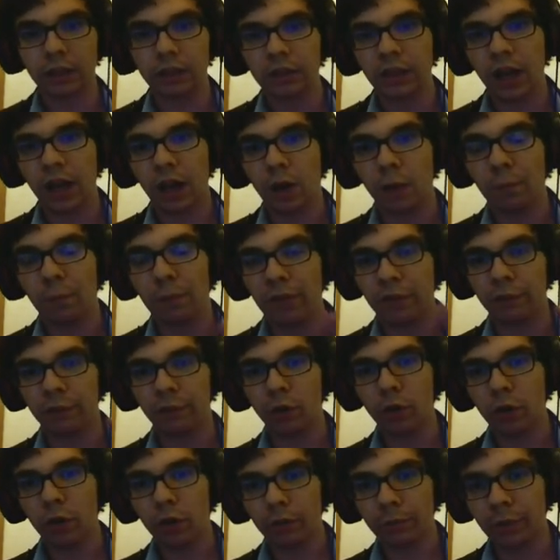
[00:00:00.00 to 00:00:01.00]
Now,
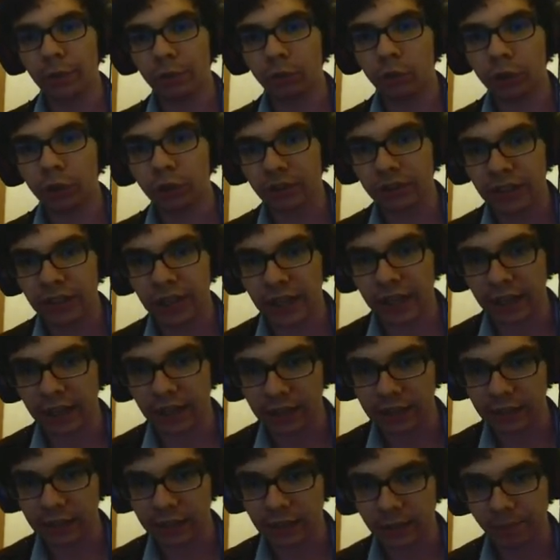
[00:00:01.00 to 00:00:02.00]
before
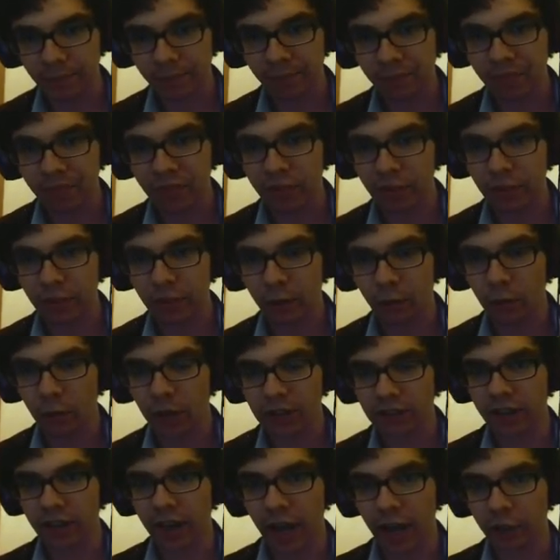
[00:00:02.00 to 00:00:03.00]
this, there
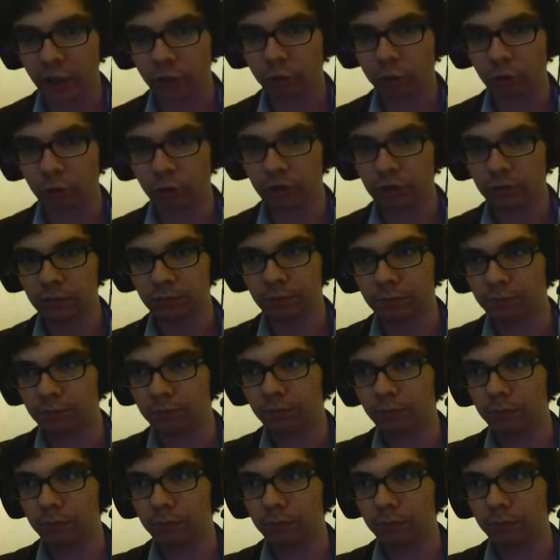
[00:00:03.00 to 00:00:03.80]
was an actual